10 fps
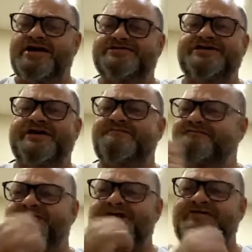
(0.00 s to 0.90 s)

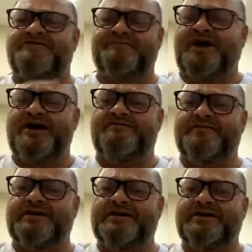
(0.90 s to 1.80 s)
Somebody said, "Oh, I got
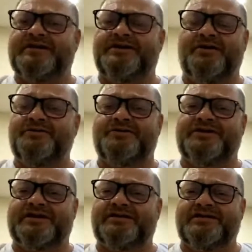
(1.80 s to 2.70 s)
something free from the
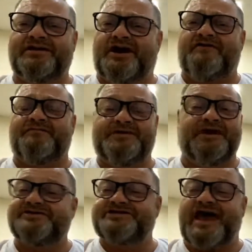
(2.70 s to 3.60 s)
government." No, you
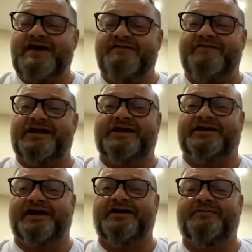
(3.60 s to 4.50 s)
didn't. The government
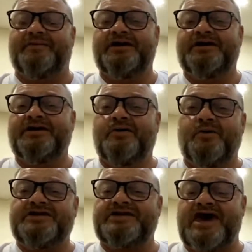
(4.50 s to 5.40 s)
doesn't have an income.
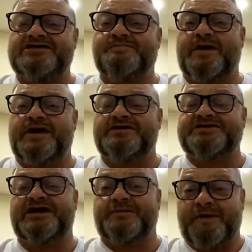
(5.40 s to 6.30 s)
We
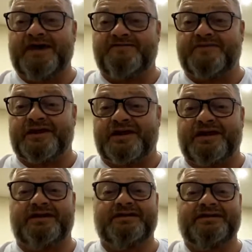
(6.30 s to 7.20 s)
taxpayers had to pay for
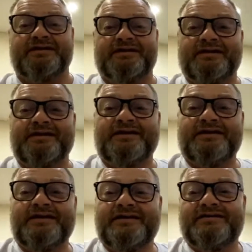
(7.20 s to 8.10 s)
that.
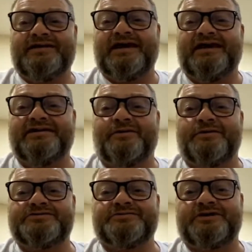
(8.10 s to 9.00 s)
The
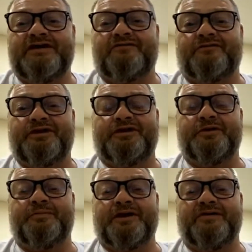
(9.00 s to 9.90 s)
landlords will never
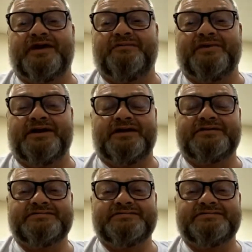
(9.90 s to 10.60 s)
recoup all that money.